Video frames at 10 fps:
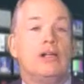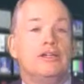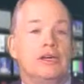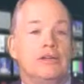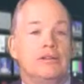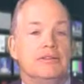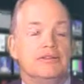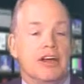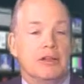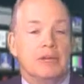something
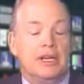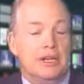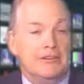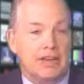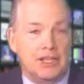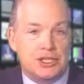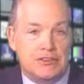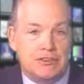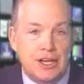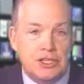called
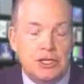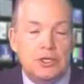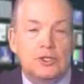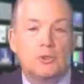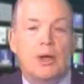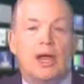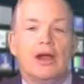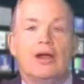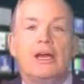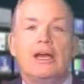Development Innovation
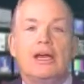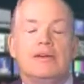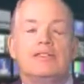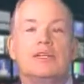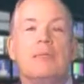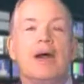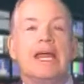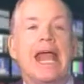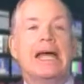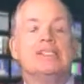Ventures, where
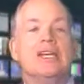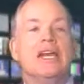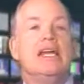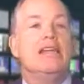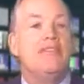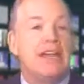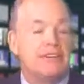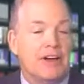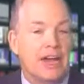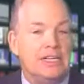if somebody has
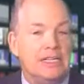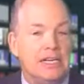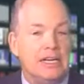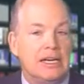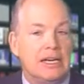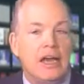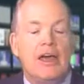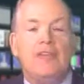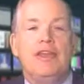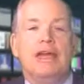an innovative
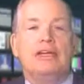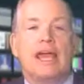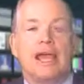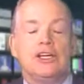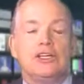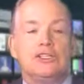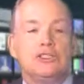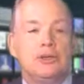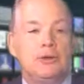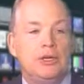idea
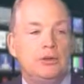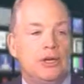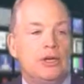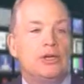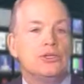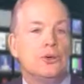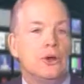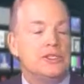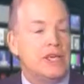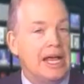that can
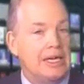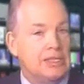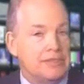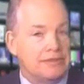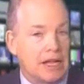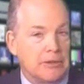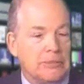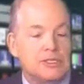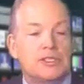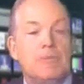contribute towards
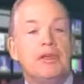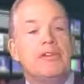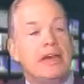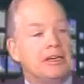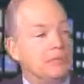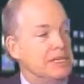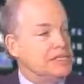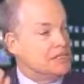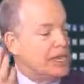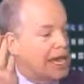Haiti's development, something